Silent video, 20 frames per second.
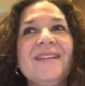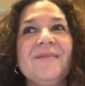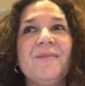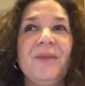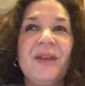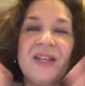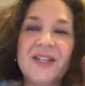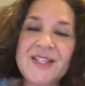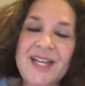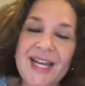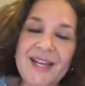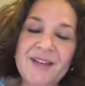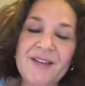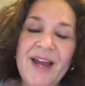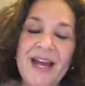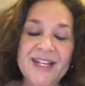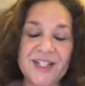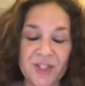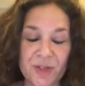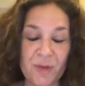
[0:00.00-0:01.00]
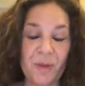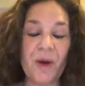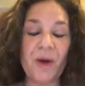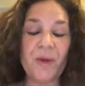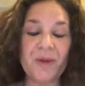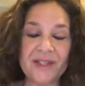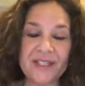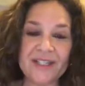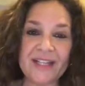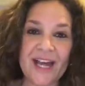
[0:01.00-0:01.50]
because I do work
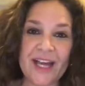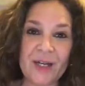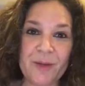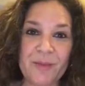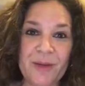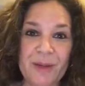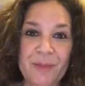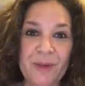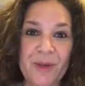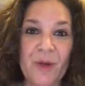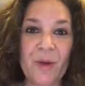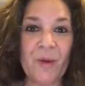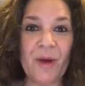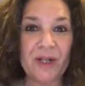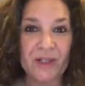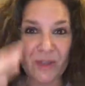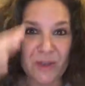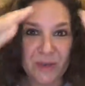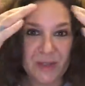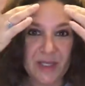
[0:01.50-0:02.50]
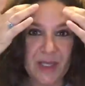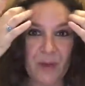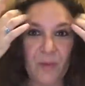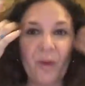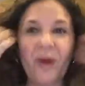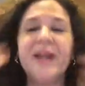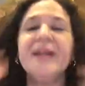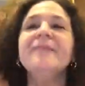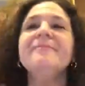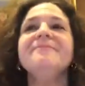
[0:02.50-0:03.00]
with a lot of people who are losing
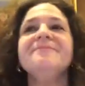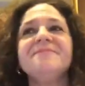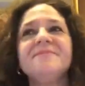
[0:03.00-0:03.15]
weight.